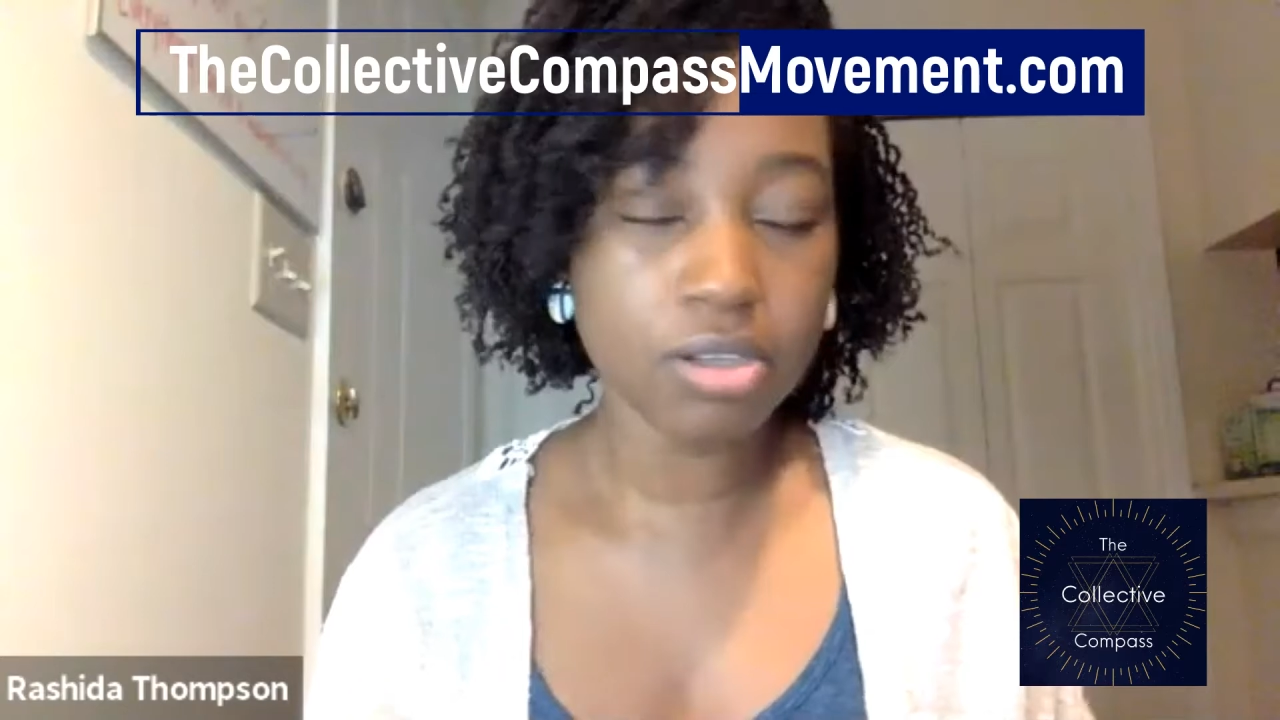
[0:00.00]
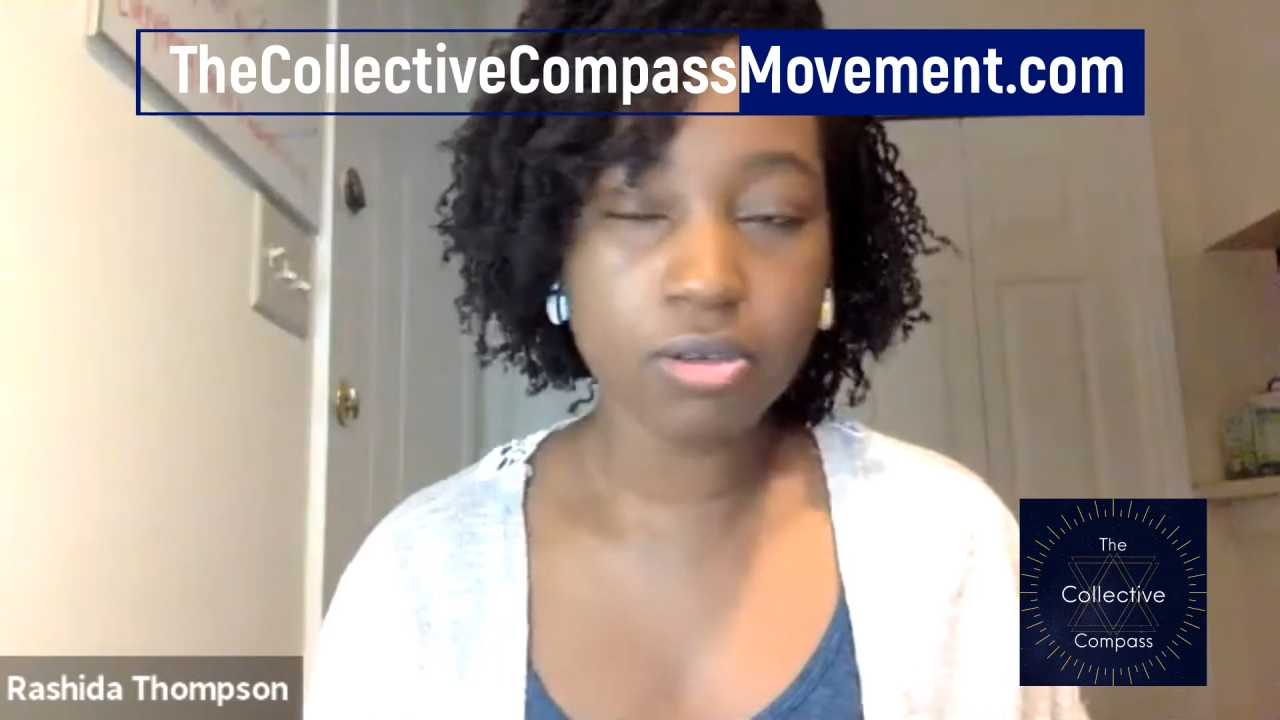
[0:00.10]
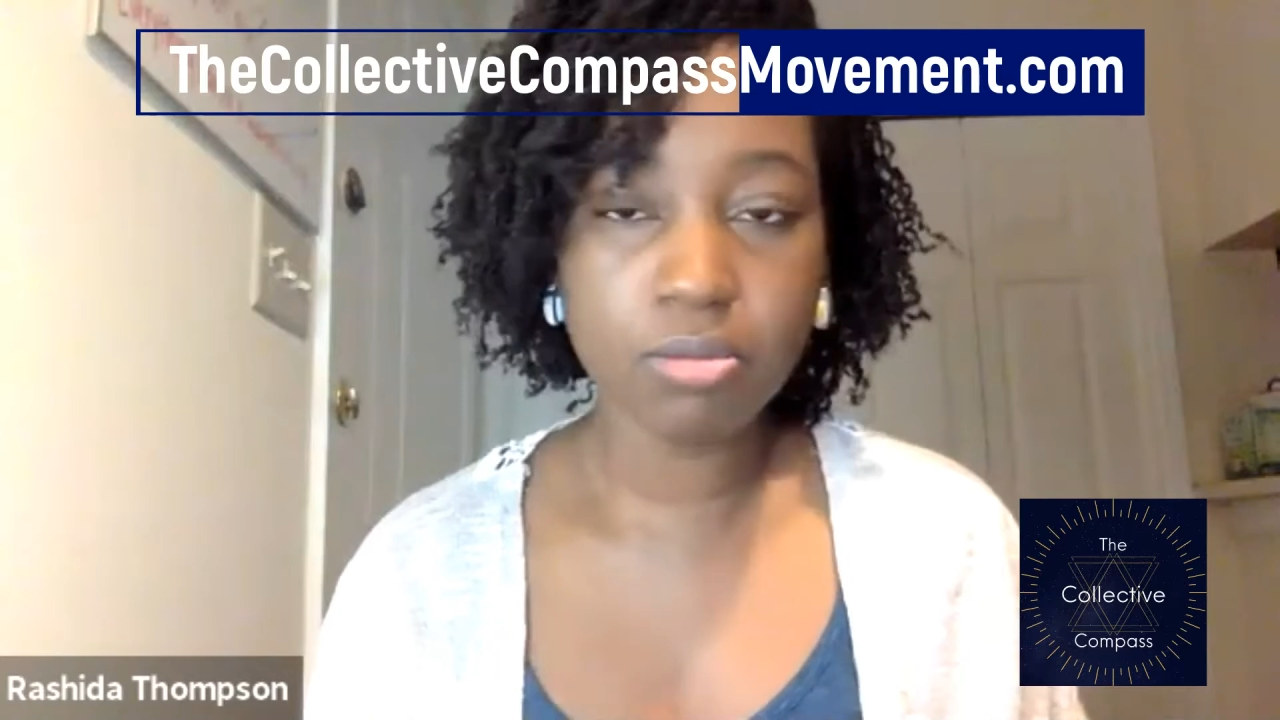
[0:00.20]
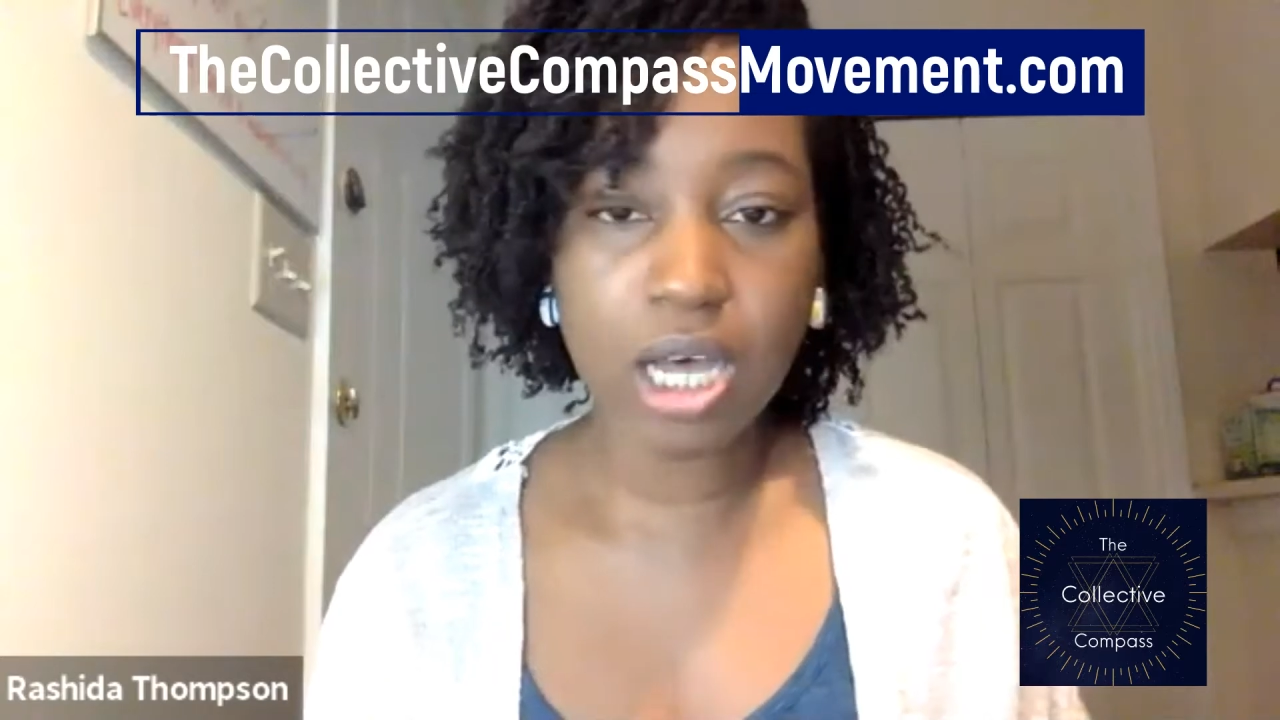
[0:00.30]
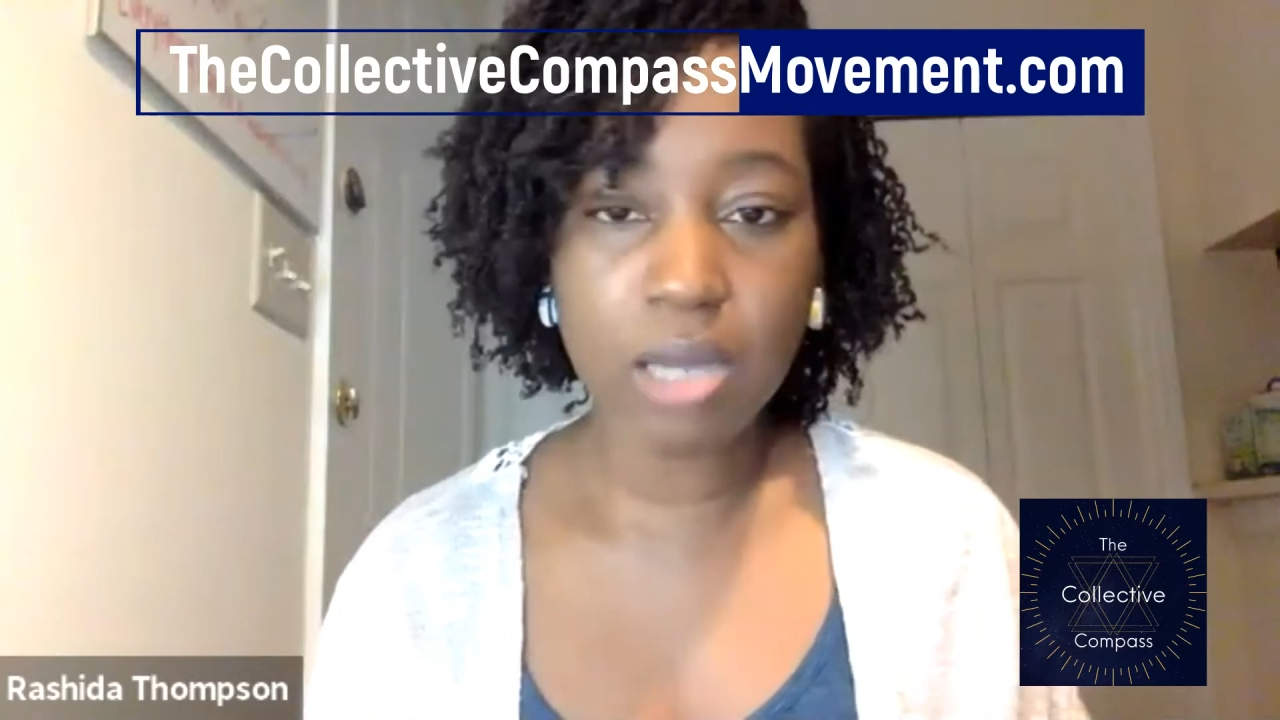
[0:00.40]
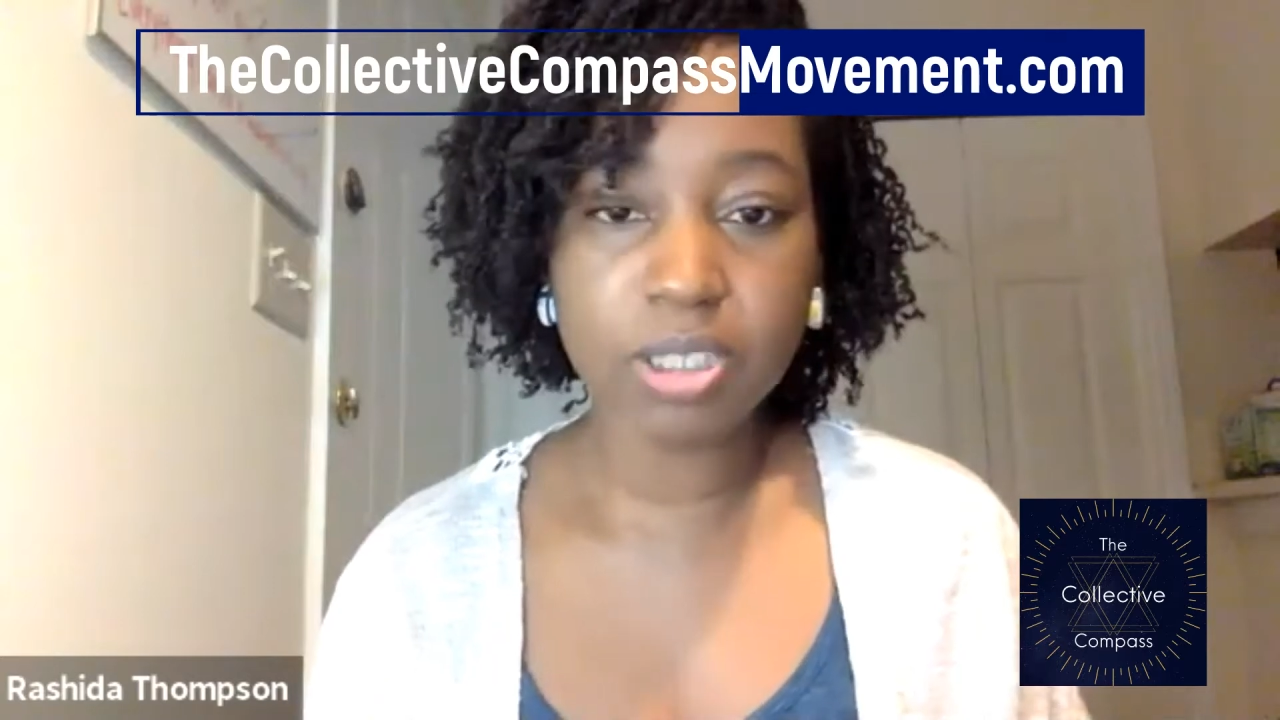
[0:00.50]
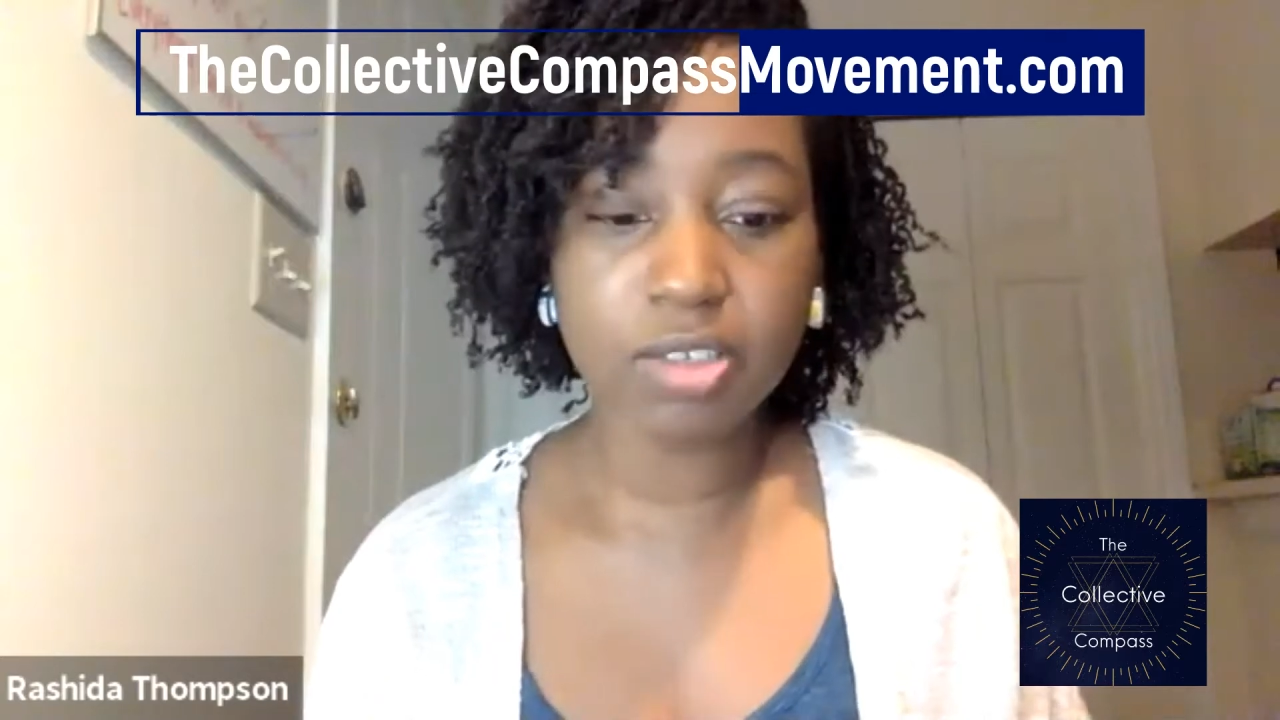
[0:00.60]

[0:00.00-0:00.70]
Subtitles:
new moms